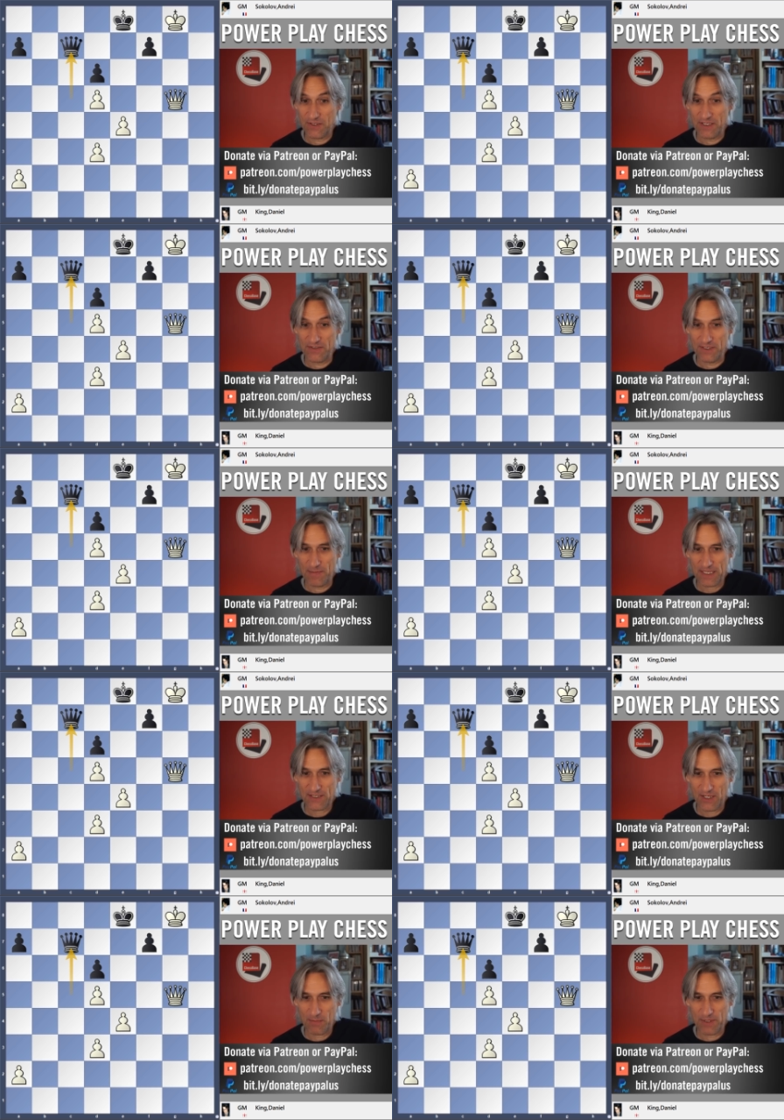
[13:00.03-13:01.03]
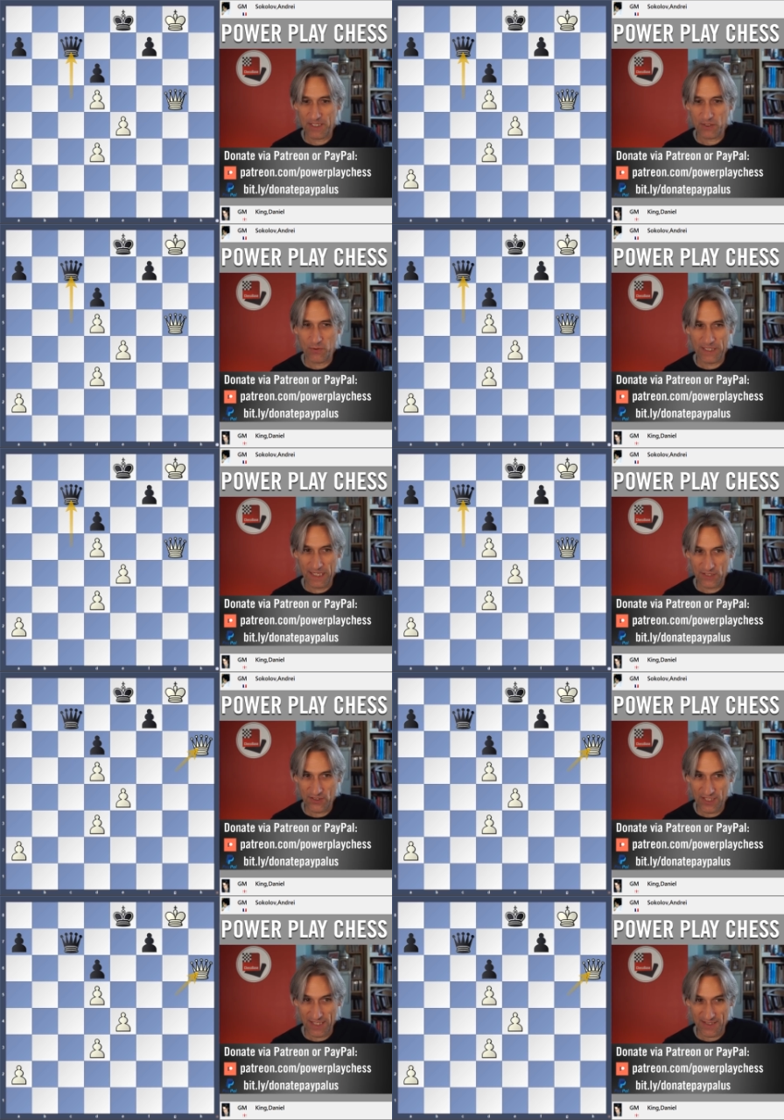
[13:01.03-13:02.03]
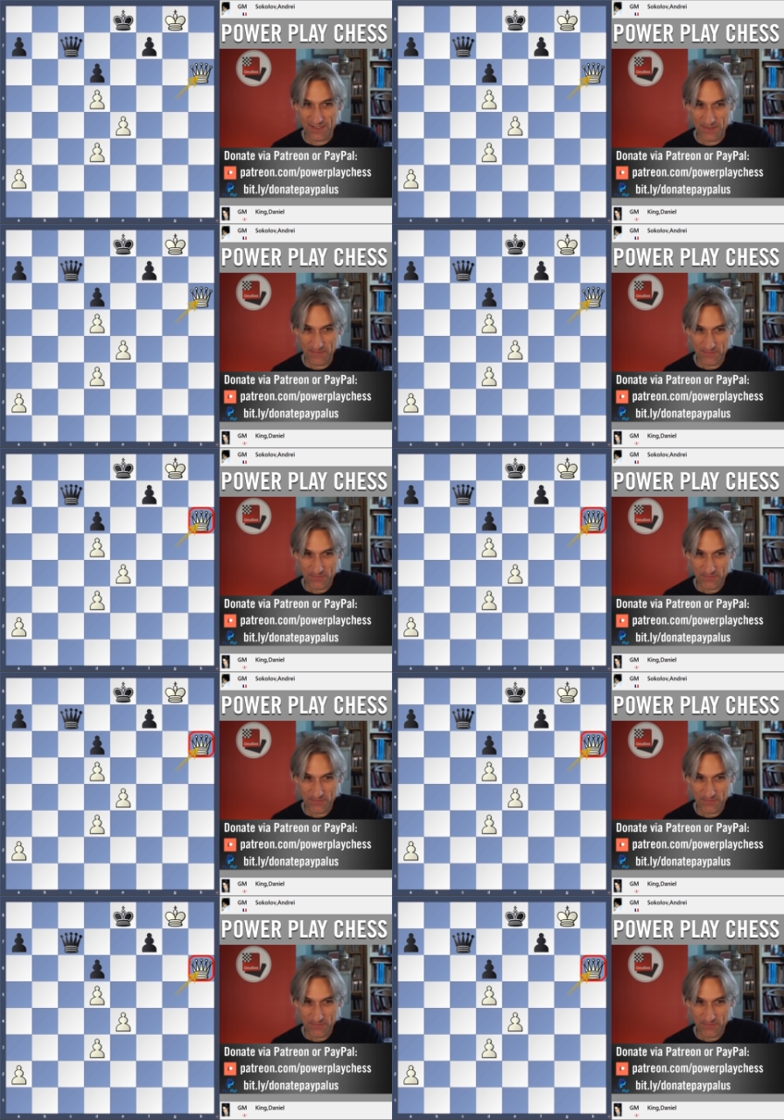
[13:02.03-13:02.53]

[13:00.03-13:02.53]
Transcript: got anything better. I played queen h6,